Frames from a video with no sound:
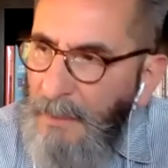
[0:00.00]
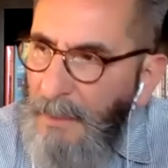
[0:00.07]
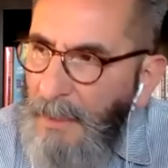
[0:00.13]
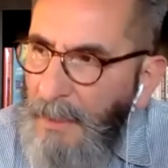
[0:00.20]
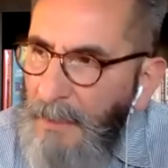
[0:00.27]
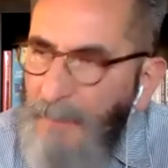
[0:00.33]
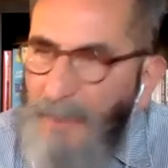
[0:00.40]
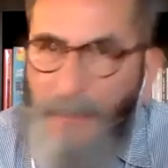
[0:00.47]

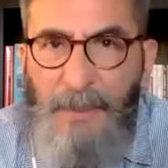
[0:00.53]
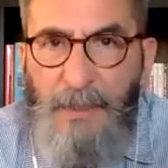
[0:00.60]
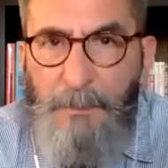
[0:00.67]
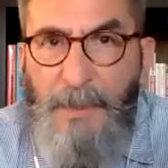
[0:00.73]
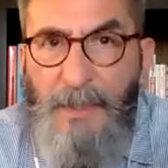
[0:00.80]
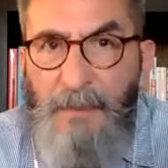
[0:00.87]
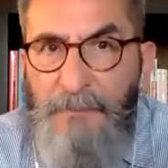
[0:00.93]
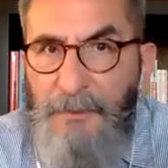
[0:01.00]
And it might be
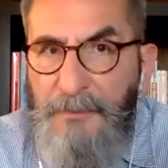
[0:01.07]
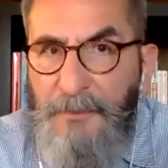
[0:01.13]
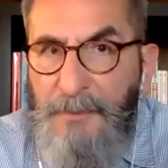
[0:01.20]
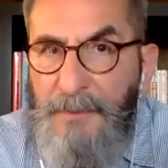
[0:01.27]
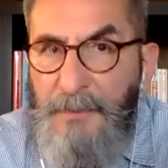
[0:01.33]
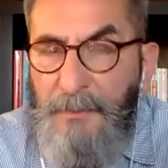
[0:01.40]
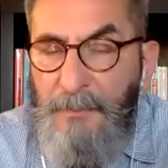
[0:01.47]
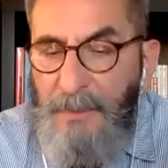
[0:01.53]
beneficial to
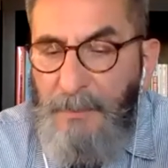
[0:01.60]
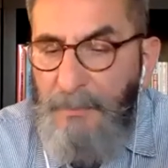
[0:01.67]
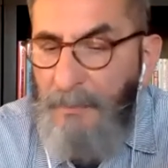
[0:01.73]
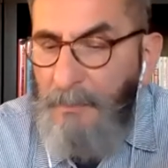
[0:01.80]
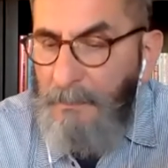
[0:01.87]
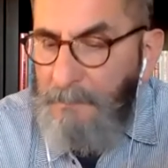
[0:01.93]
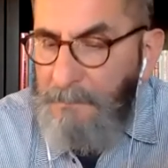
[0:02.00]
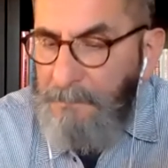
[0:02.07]
other people.